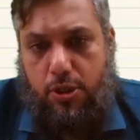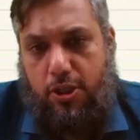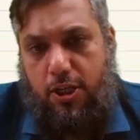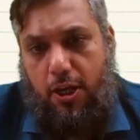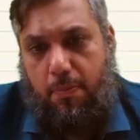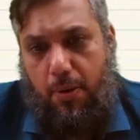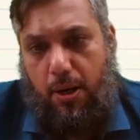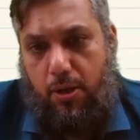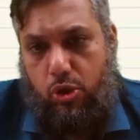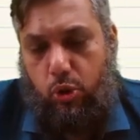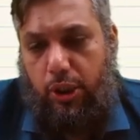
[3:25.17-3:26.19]

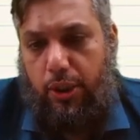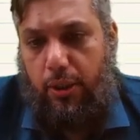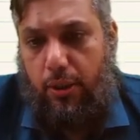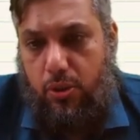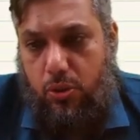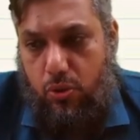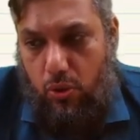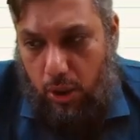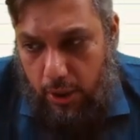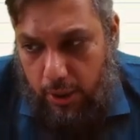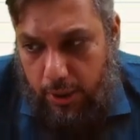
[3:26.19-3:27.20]
stigma so that it does
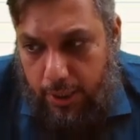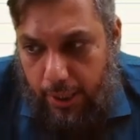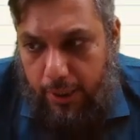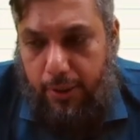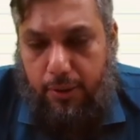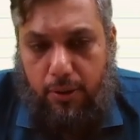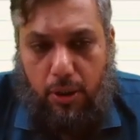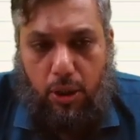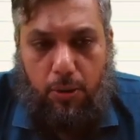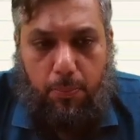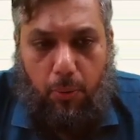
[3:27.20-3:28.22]
not get
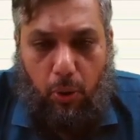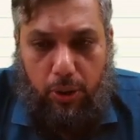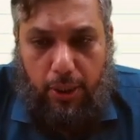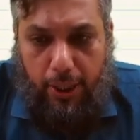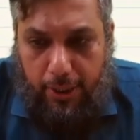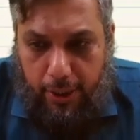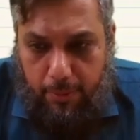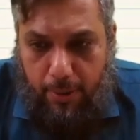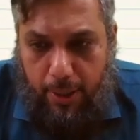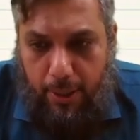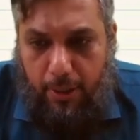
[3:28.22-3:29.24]
pollinated
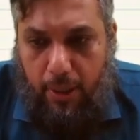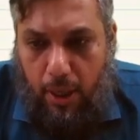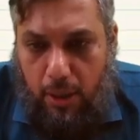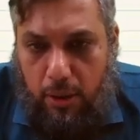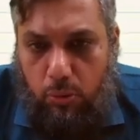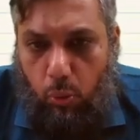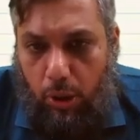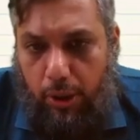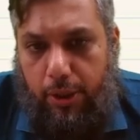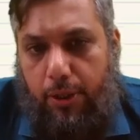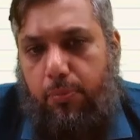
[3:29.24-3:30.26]
by an
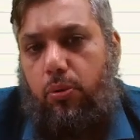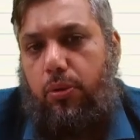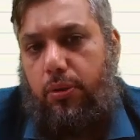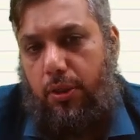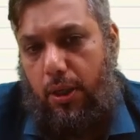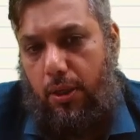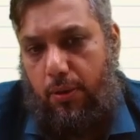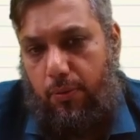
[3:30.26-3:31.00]
unwanted pollen grain.